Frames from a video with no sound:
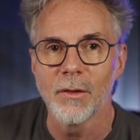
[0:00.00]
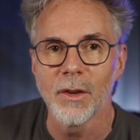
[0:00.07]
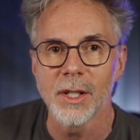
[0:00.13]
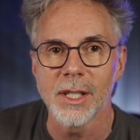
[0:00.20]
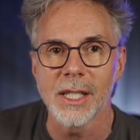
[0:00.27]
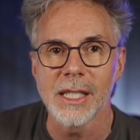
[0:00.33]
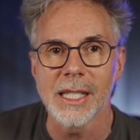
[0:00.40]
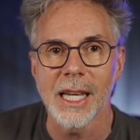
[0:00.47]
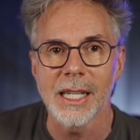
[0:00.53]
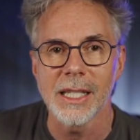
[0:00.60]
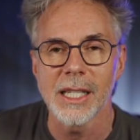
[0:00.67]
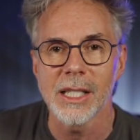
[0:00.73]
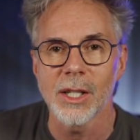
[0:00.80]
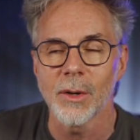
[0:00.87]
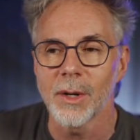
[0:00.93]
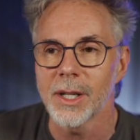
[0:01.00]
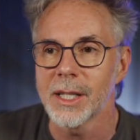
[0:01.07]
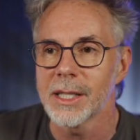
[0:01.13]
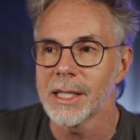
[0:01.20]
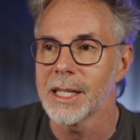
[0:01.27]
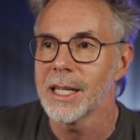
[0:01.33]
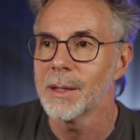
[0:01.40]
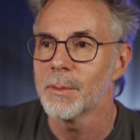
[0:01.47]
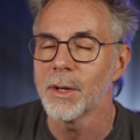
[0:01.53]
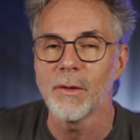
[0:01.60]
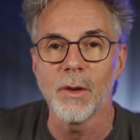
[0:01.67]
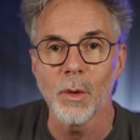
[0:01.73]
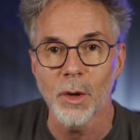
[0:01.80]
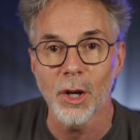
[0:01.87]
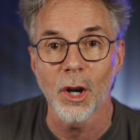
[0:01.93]
front and center so I can see it, but
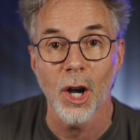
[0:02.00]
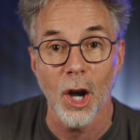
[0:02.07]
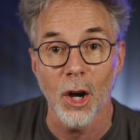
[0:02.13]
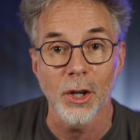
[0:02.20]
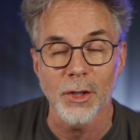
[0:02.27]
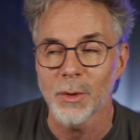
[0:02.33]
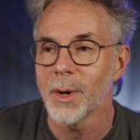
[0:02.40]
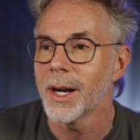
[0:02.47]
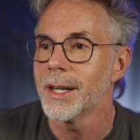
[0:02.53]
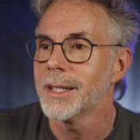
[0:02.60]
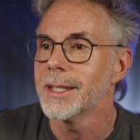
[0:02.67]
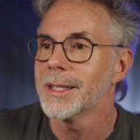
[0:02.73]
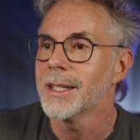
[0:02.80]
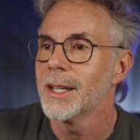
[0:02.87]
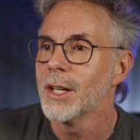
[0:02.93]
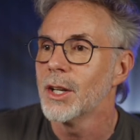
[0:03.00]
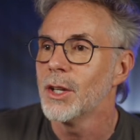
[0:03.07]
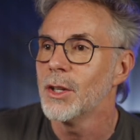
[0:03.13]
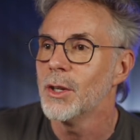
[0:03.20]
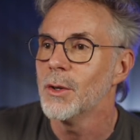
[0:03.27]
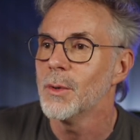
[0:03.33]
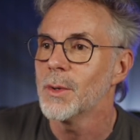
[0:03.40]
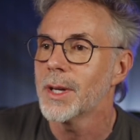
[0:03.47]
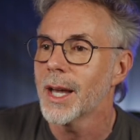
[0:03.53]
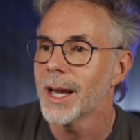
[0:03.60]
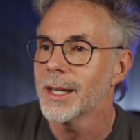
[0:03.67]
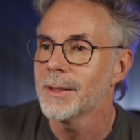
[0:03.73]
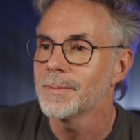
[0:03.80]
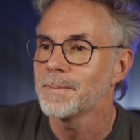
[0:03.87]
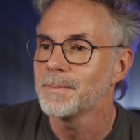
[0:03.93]
if you want to auto hide it, you
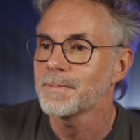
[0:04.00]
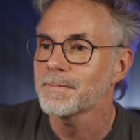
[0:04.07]
can.